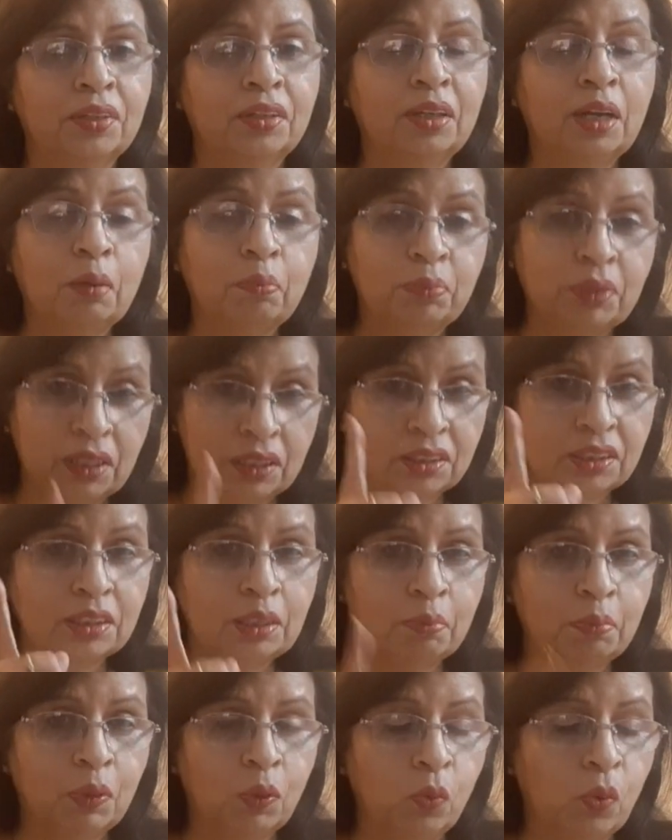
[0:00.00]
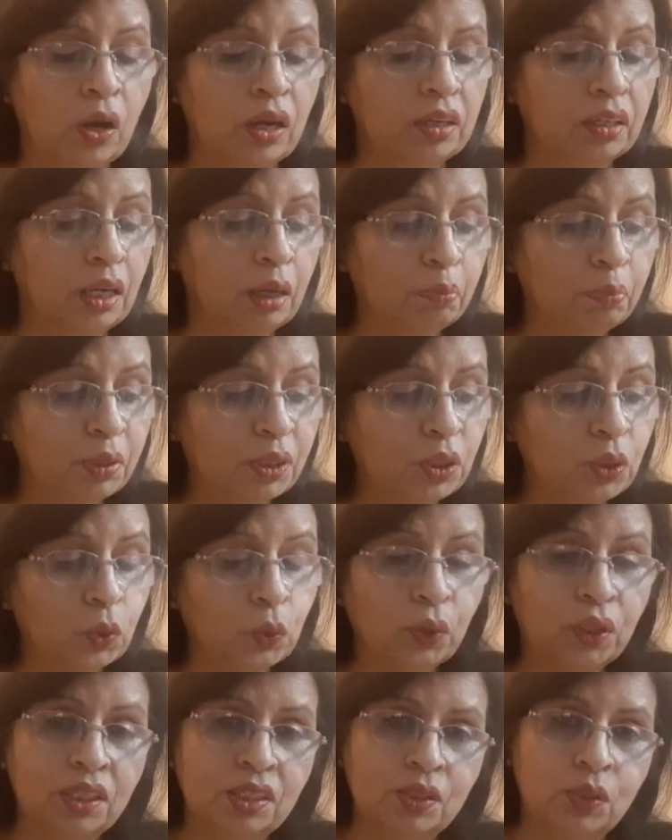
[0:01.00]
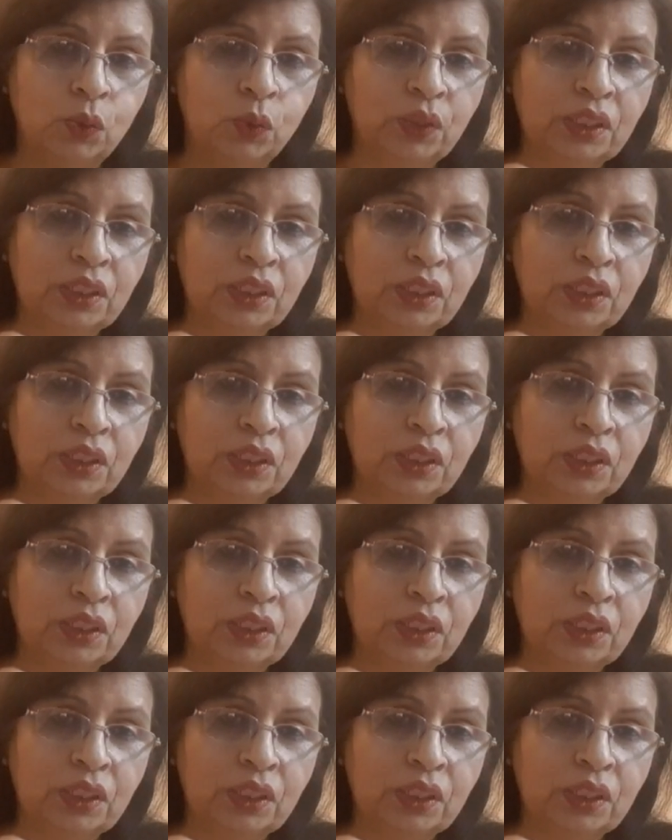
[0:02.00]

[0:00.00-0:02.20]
That's number 1. Number 2 is you